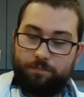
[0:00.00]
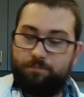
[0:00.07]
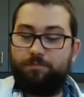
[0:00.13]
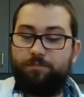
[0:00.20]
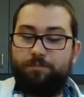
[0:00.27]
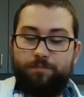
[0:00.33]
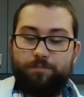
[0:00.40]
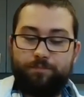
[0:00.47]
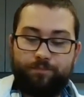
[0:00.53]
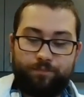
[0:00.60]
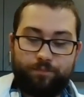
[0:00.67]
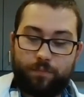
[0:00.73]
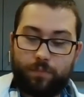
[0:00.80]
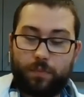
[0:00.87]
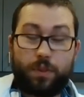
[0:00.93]

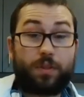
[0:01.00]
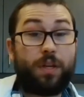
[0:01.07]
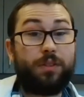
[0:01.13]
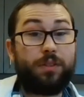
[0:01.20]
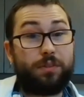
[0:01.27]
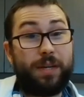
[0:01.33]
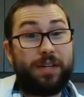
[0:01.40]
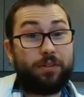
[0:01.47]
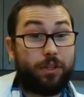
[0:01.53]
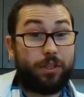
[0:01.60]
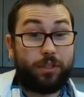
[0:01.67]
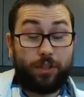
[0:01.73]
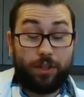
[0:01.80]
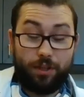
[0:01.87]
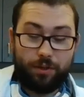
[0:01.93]
Starting to smell
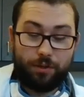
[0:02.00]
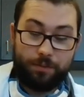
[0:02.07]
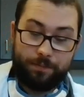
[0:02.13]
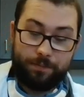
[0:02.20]
good too.